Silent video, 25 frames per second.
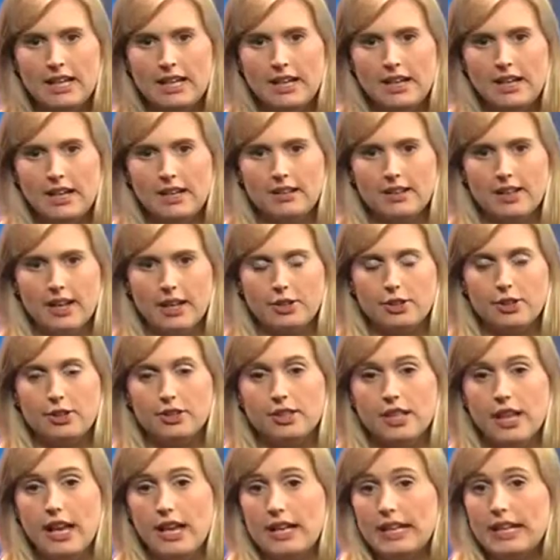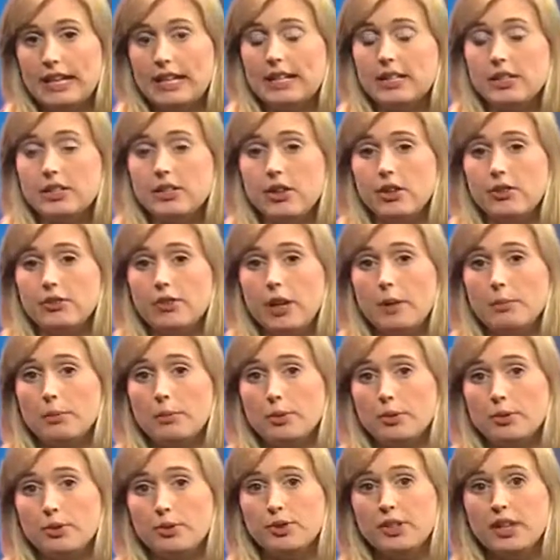Election day is November
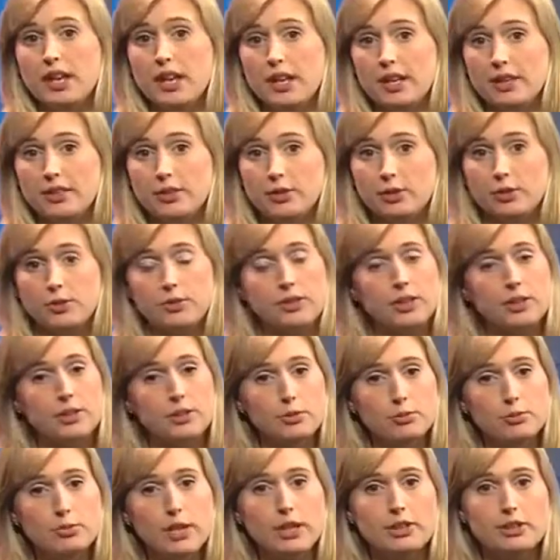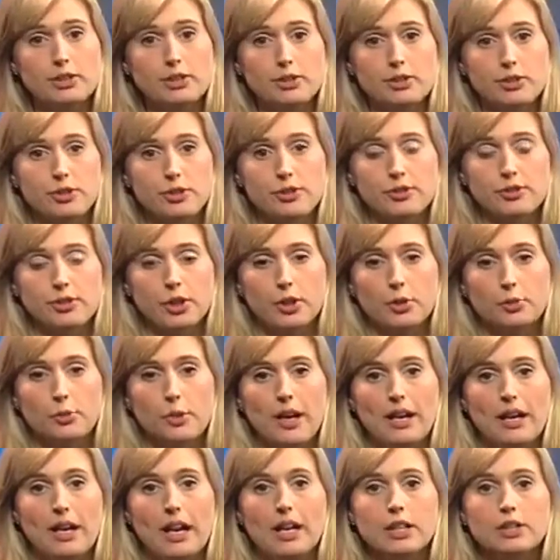6. You'll need to register to vote
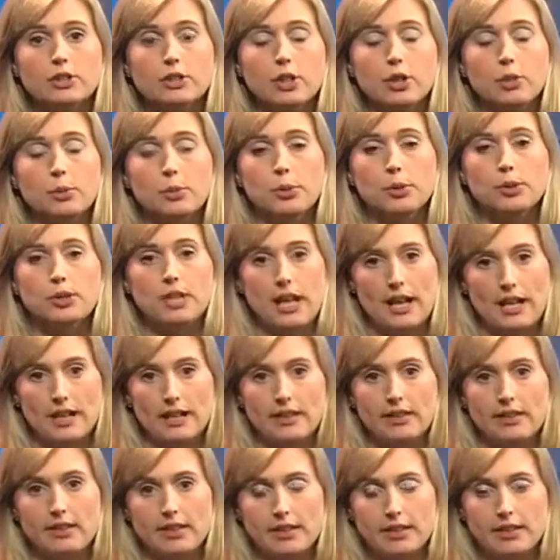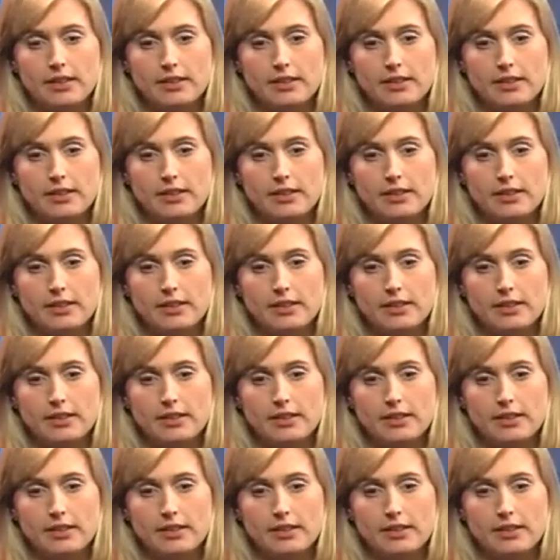by October 9th.